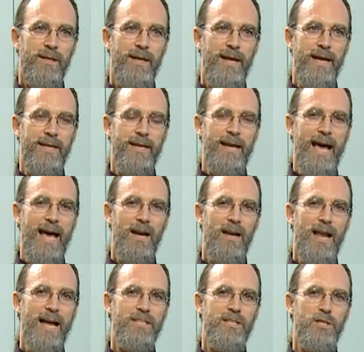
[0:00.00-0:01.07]
And it had a
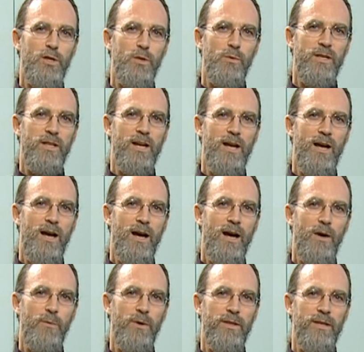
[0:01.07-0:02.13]
lot to do
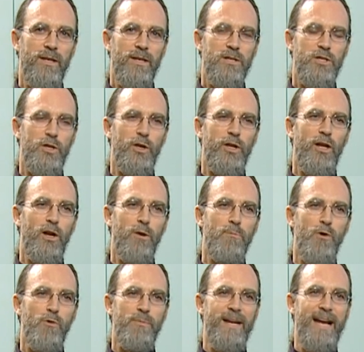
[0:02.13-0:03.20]
with circular
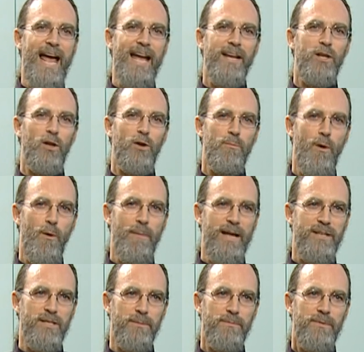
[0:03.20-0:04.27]
movement, angular
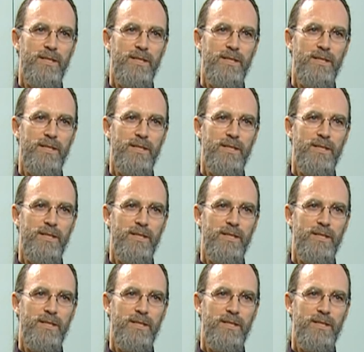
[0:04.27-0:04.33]
momentum,